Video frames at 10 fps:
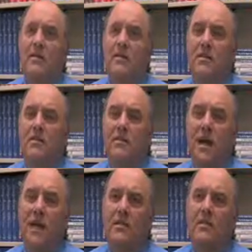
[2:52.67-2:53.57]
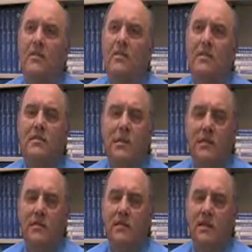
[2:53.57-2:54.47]
And this is a godsend to these
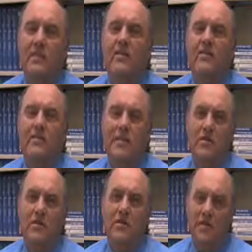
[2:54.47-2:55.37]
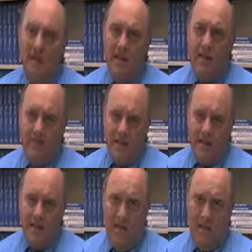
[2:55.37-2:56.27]
kids. Now they can show their talents
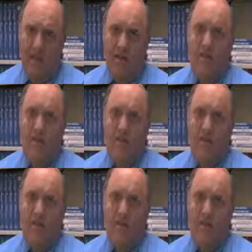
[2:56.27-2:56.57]
they have,